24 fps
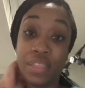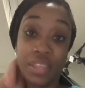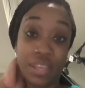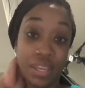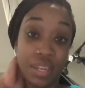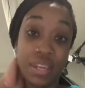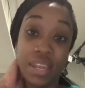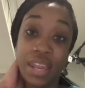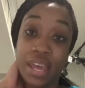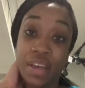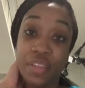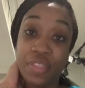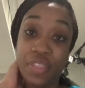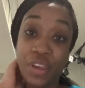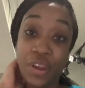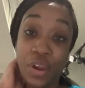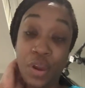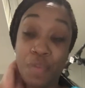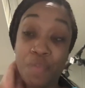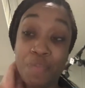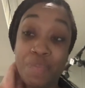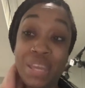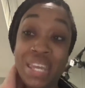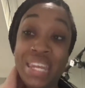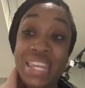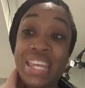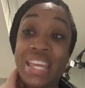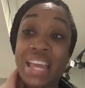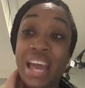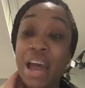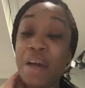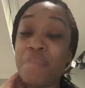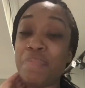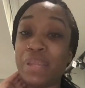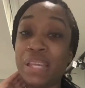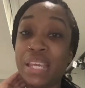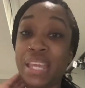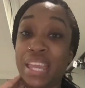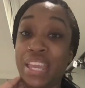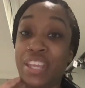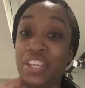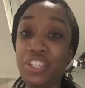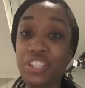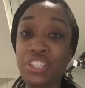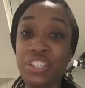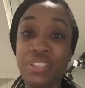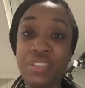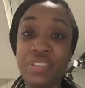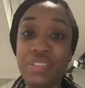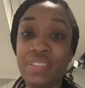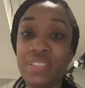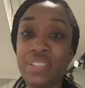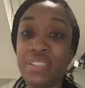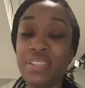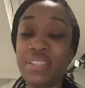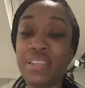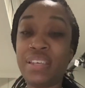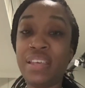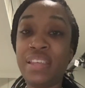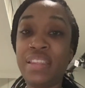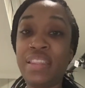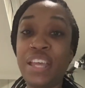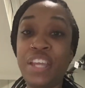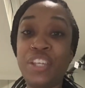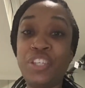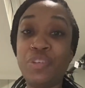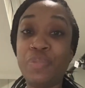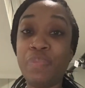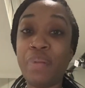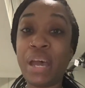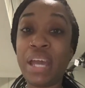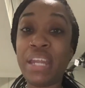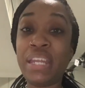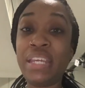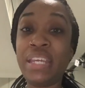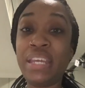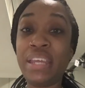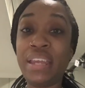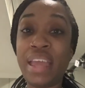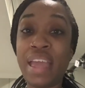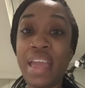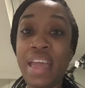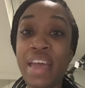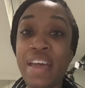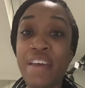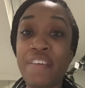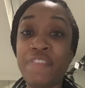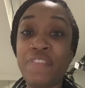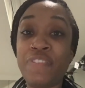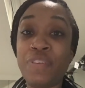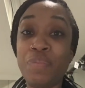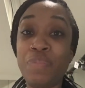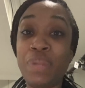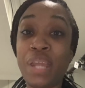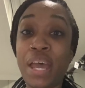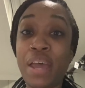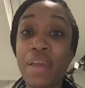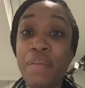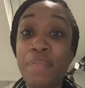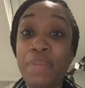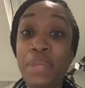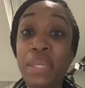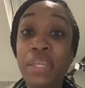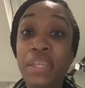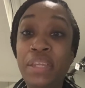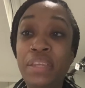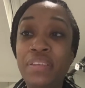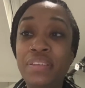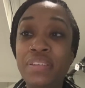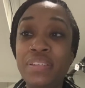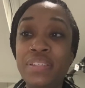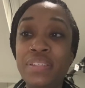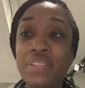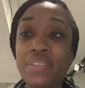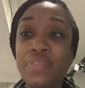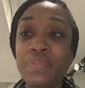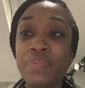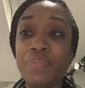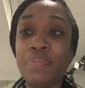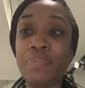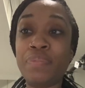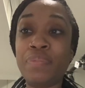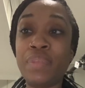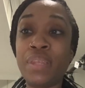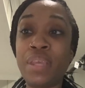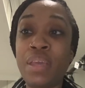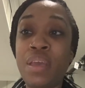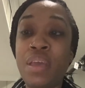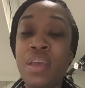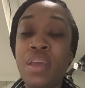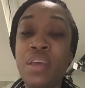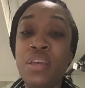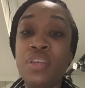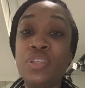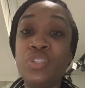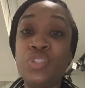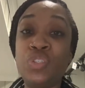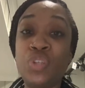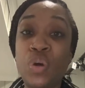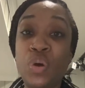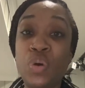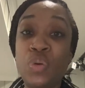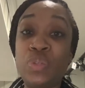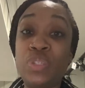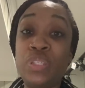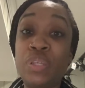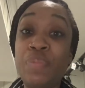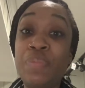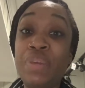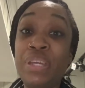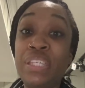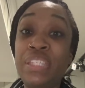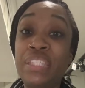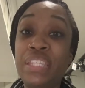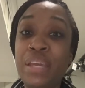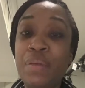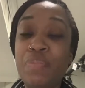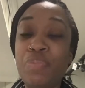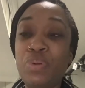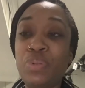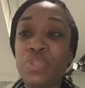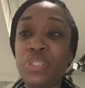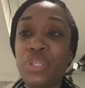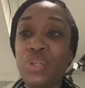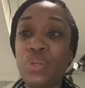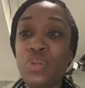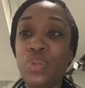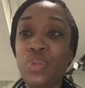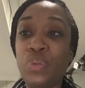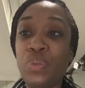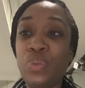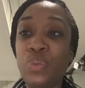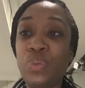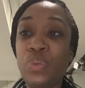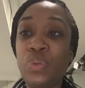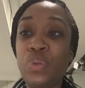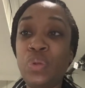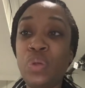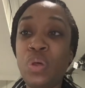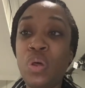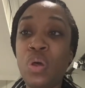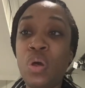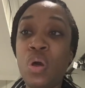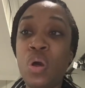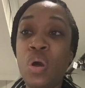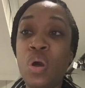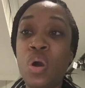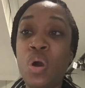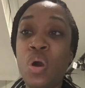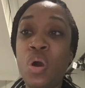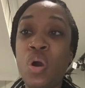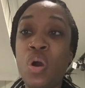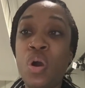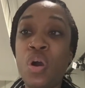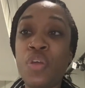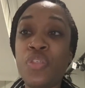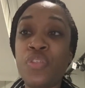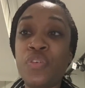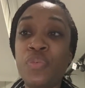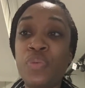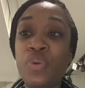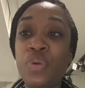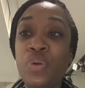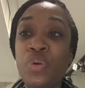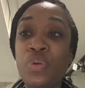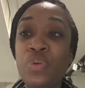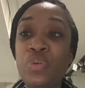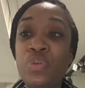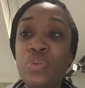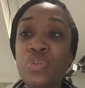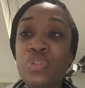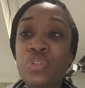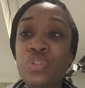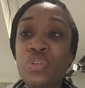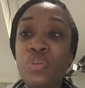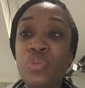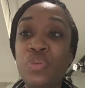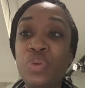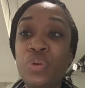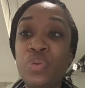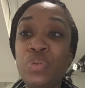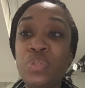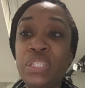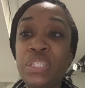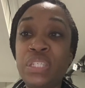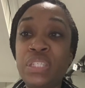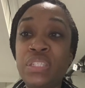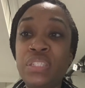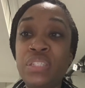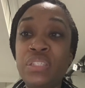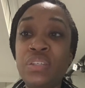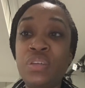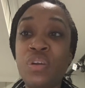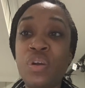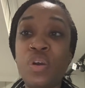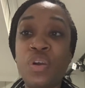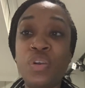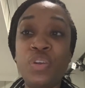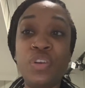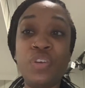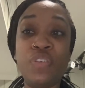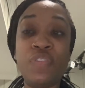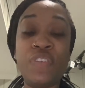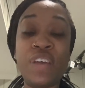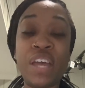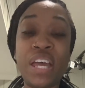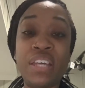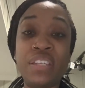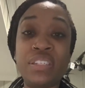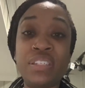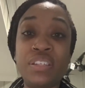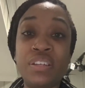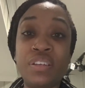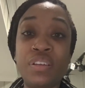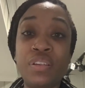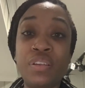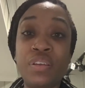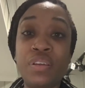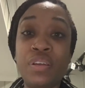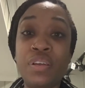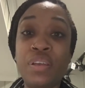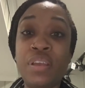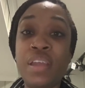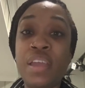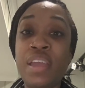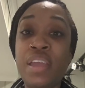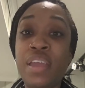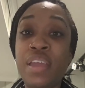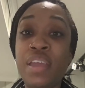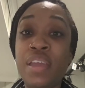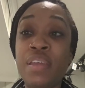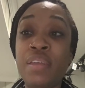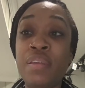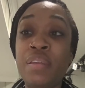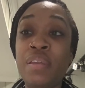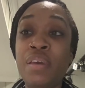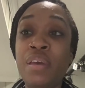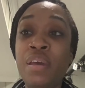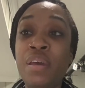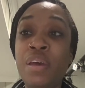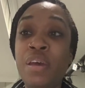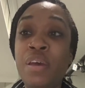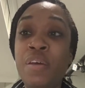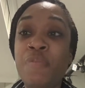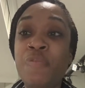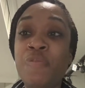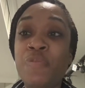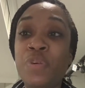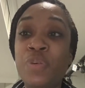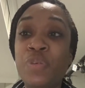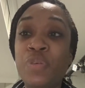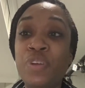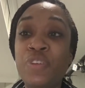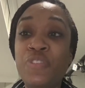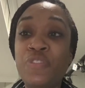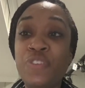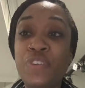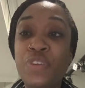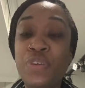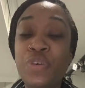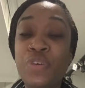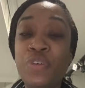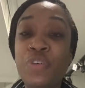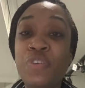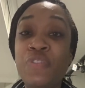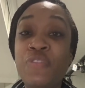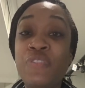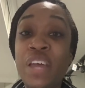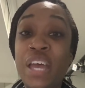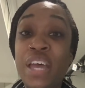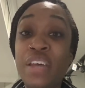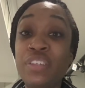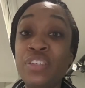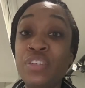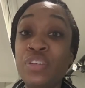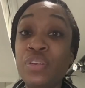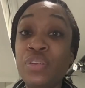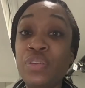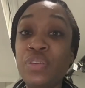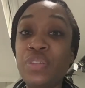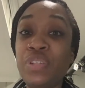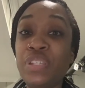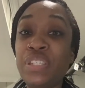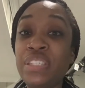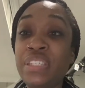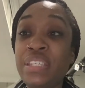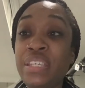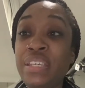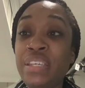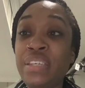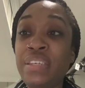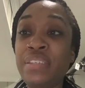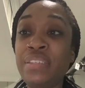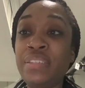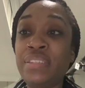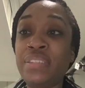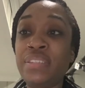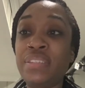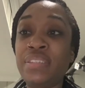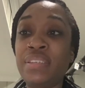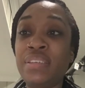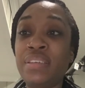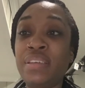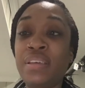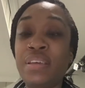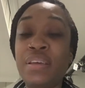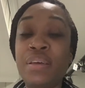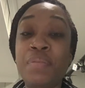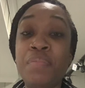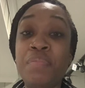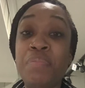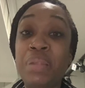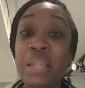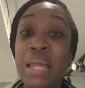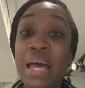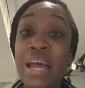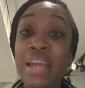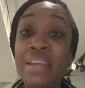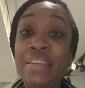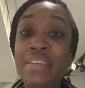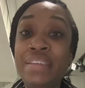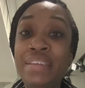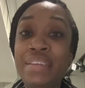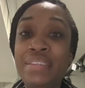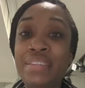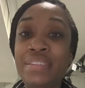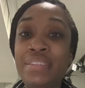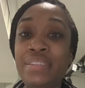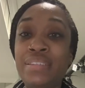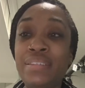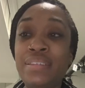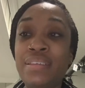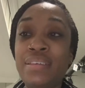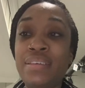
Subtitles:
Now, there are many complications that your body can have from diabetes. So some examples include atherosclerosis, cardiovascular and peripheral vascular disease, blindness,